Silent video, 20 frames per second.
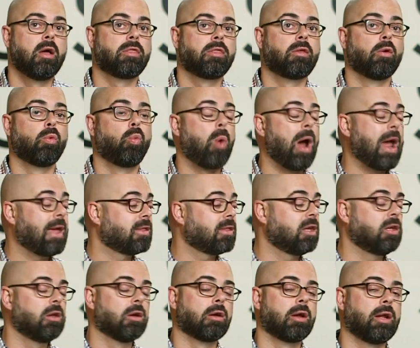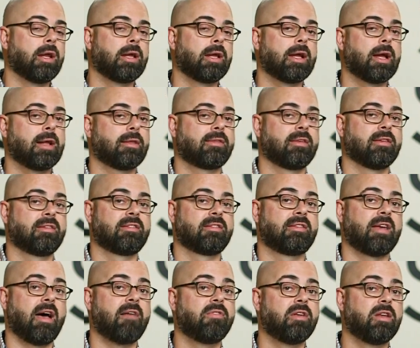The way that you're gonna get to
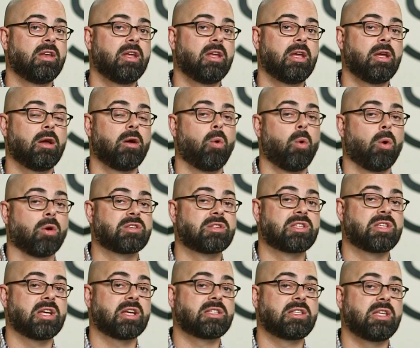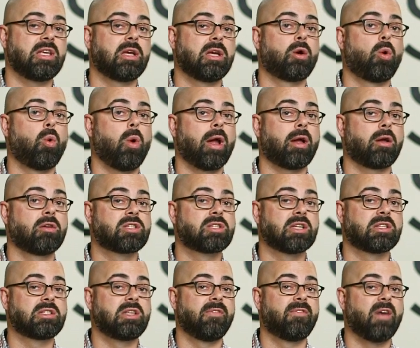70 or
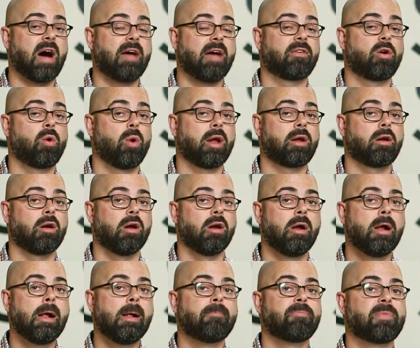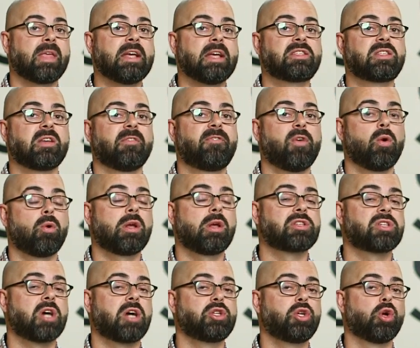65 quicker is to
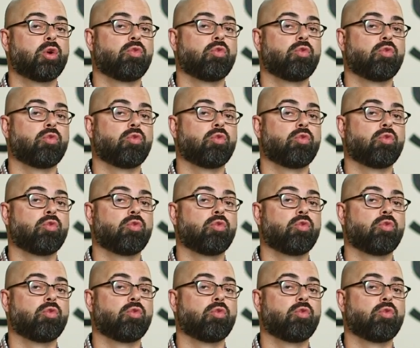focus on your